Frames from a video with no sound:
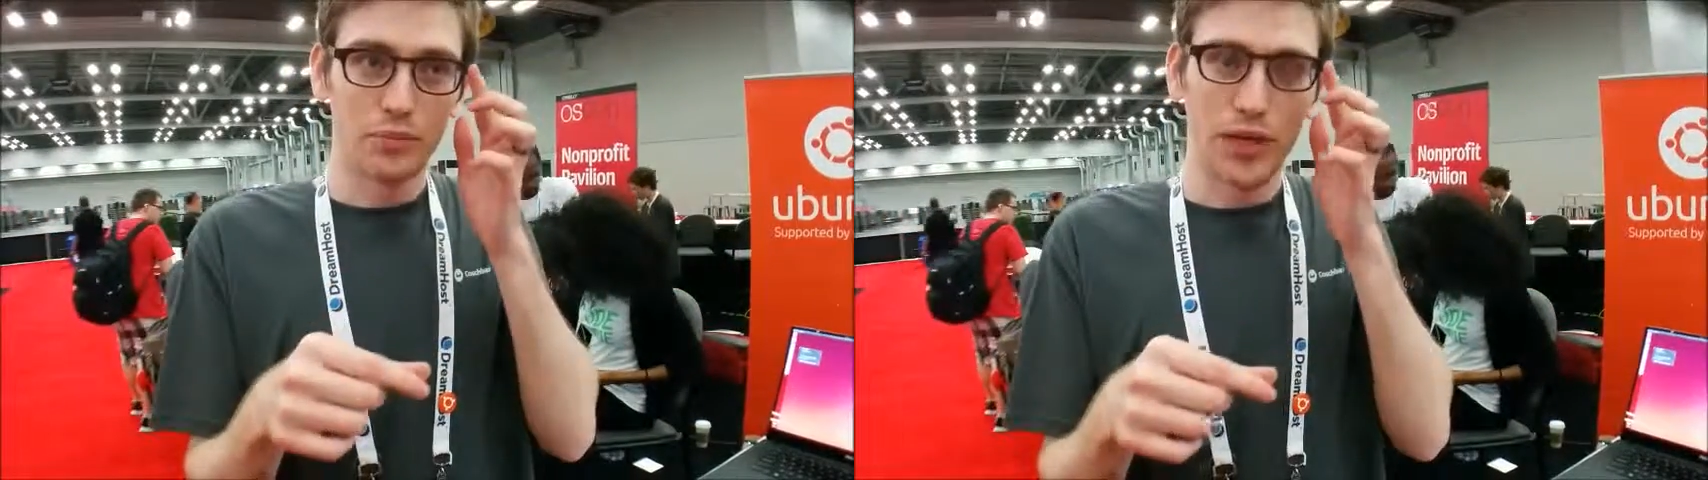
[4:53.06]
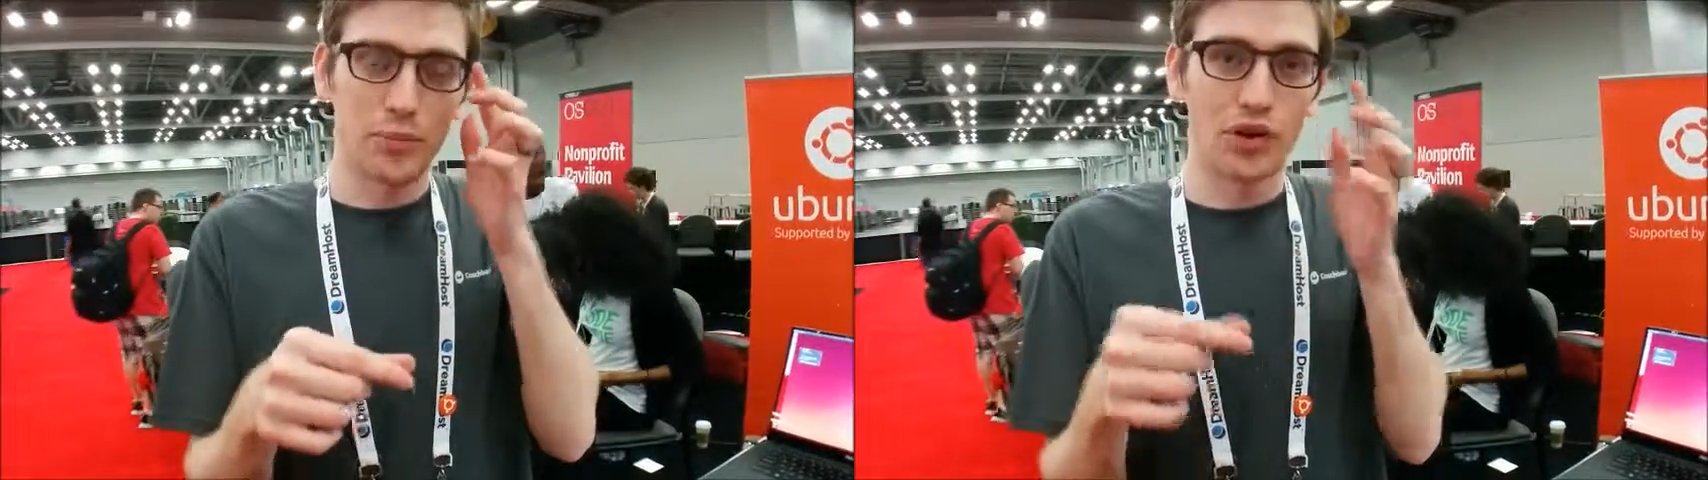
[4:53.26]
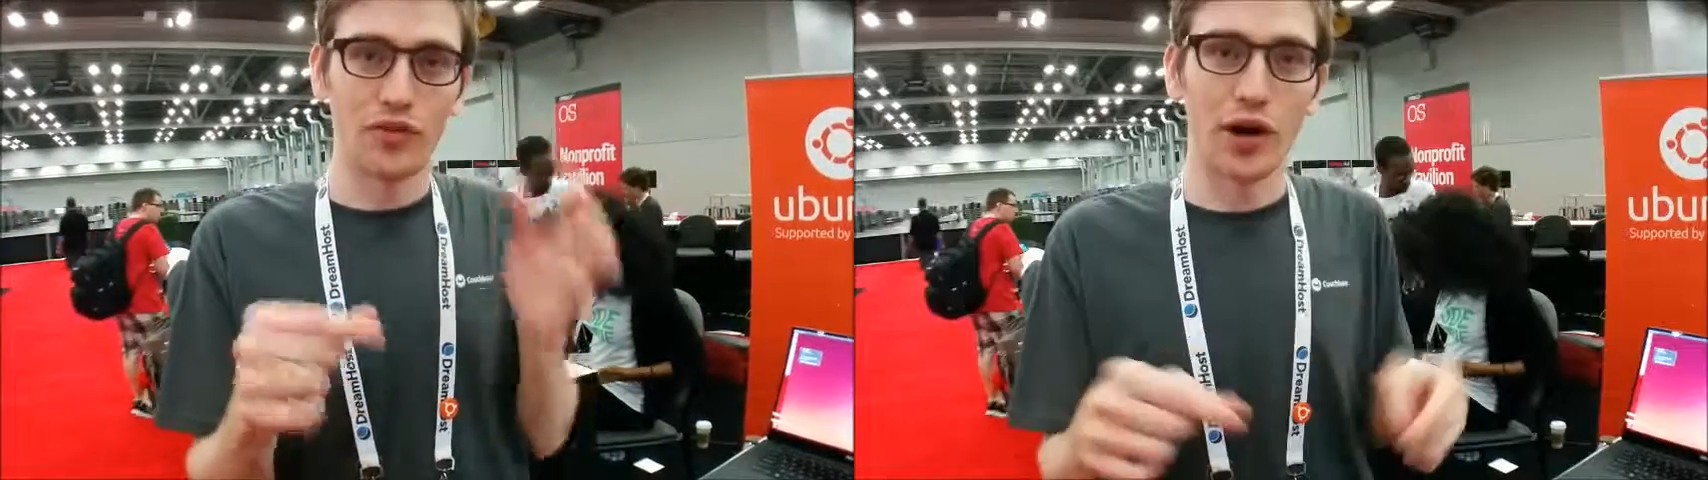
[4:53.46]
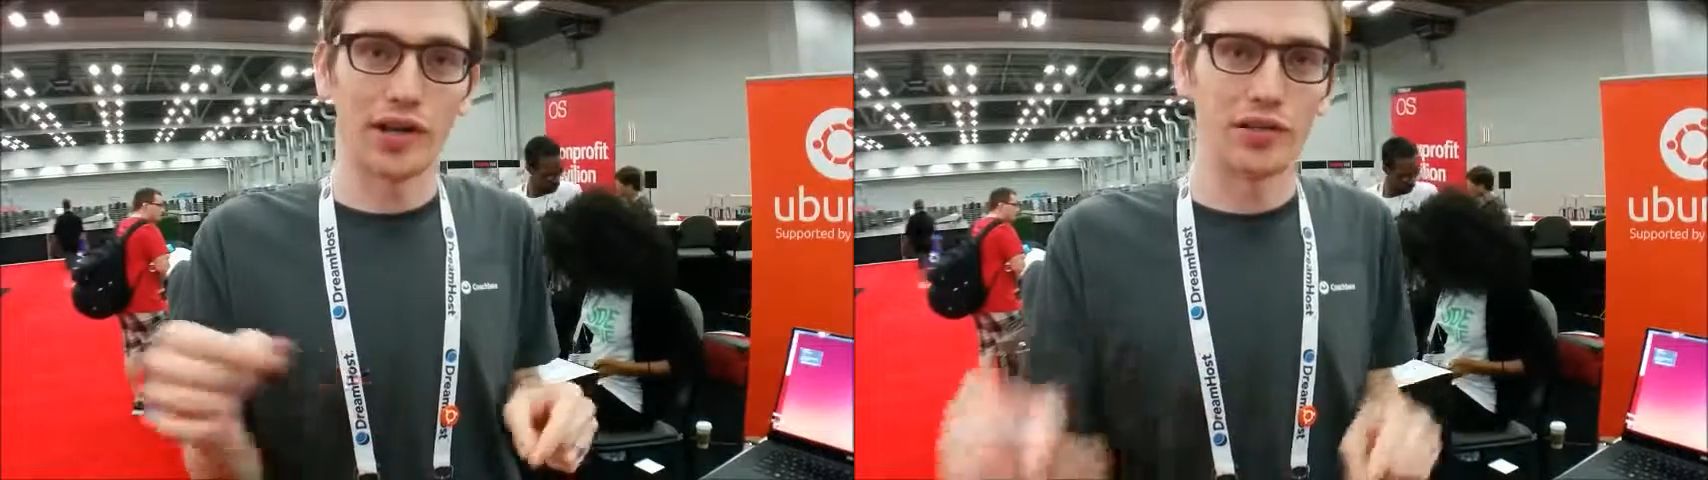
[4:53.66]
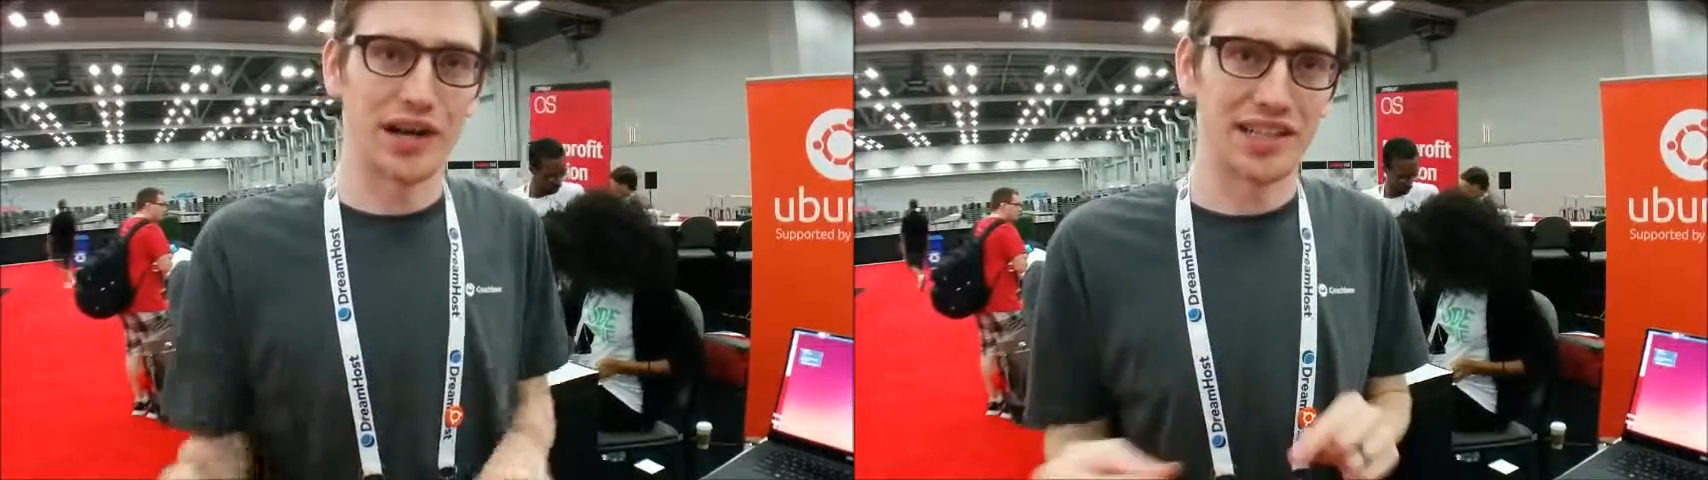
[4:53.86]
people have already
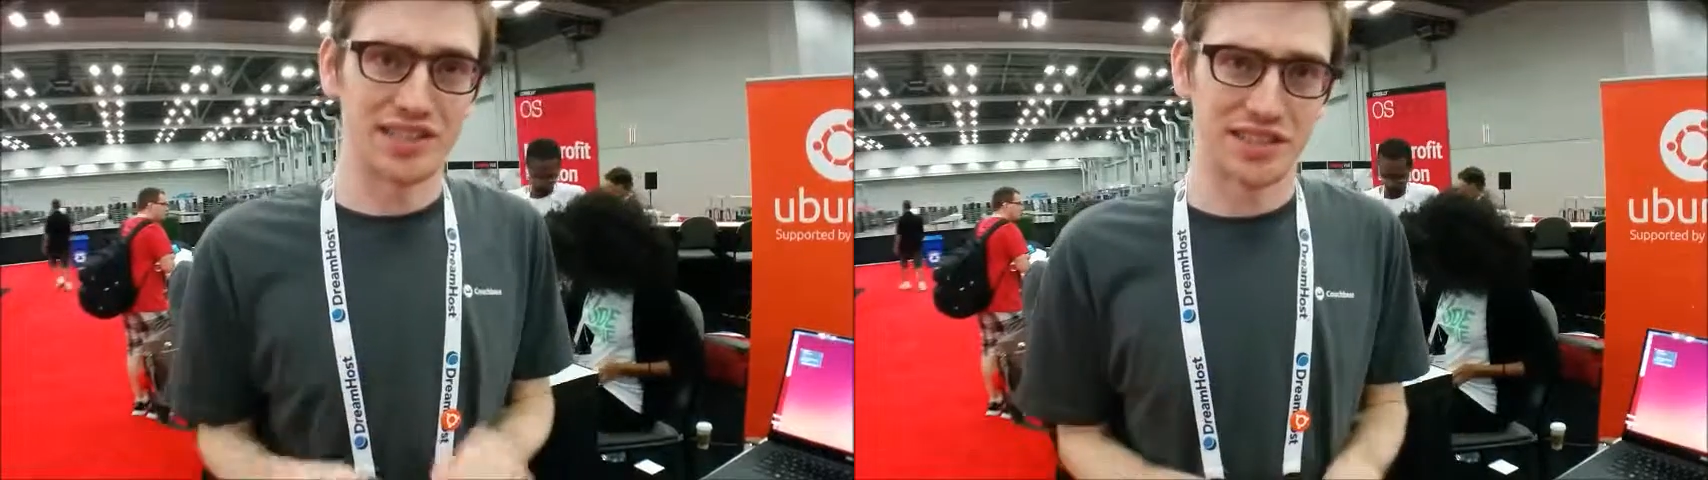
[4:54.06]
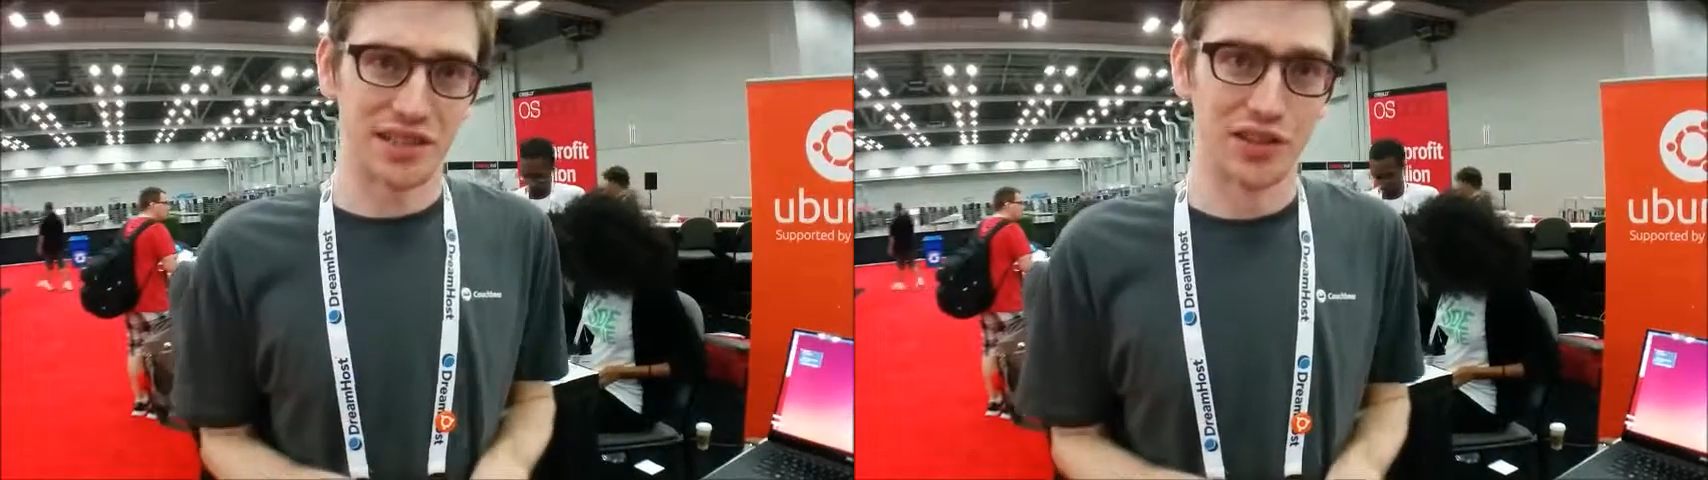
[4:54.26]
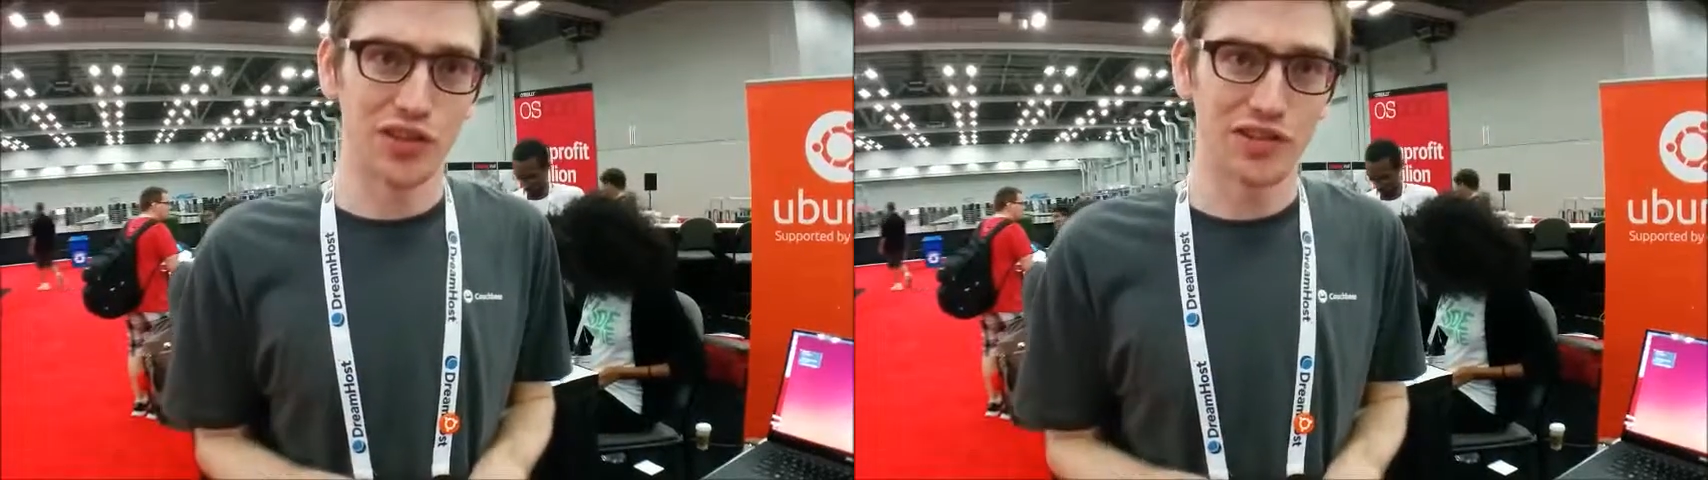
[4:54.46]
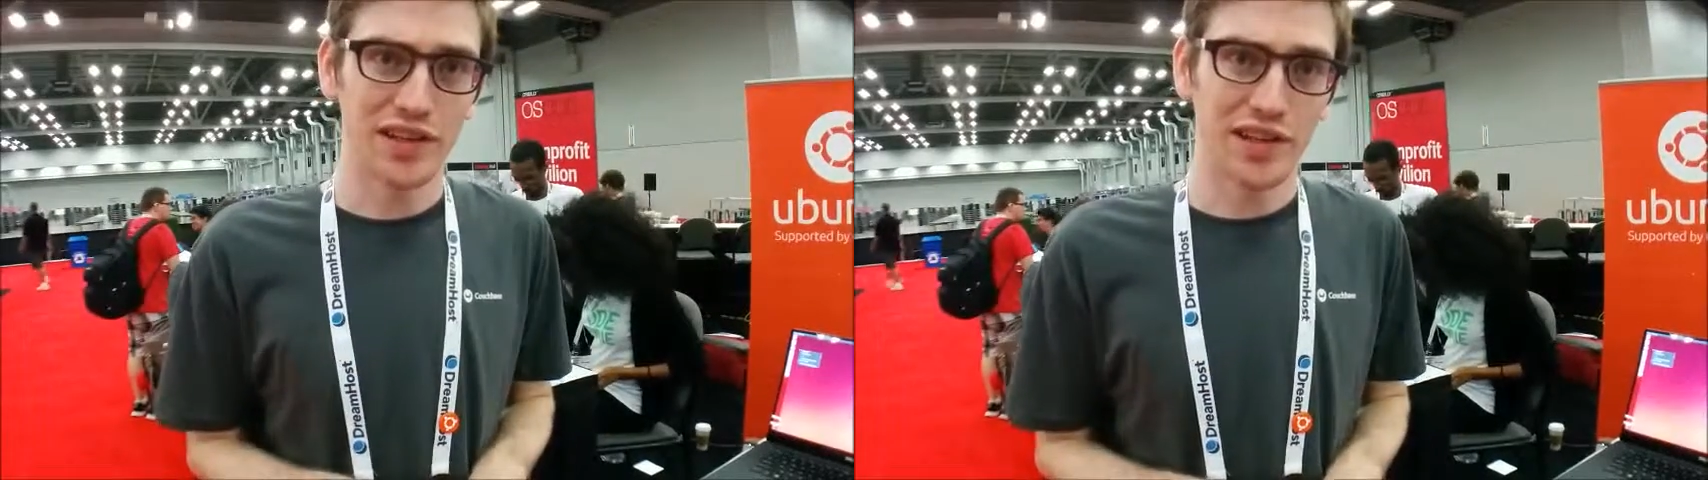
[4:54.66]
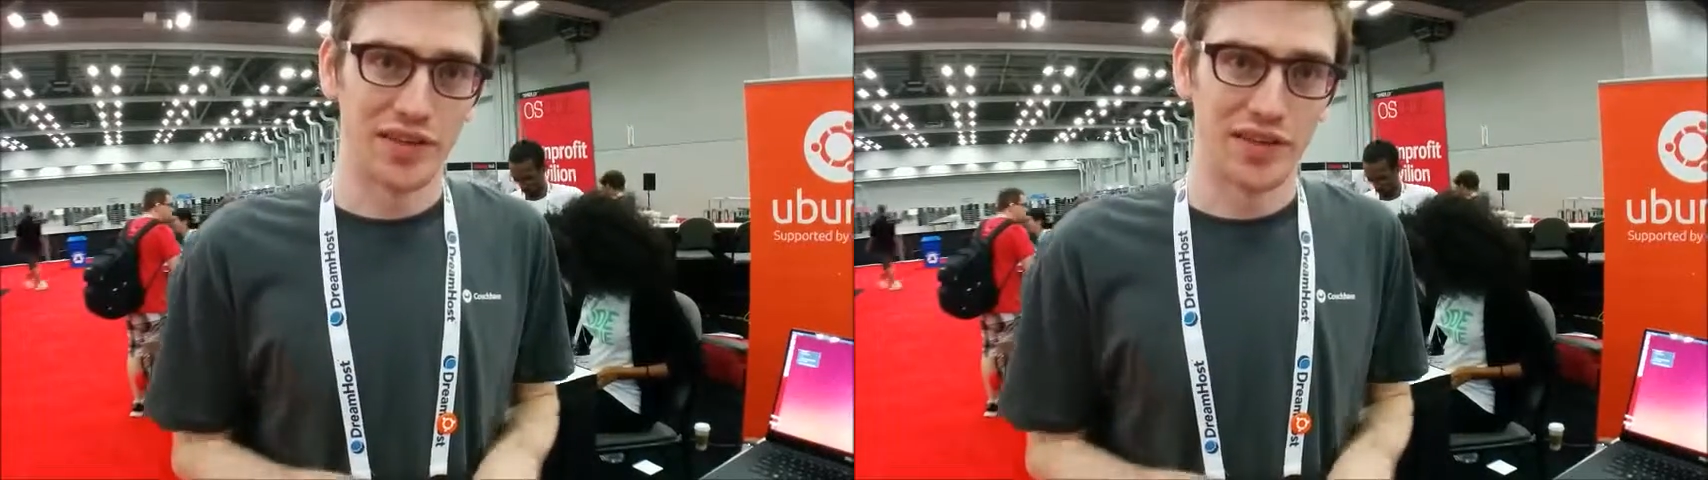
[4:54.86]
created skills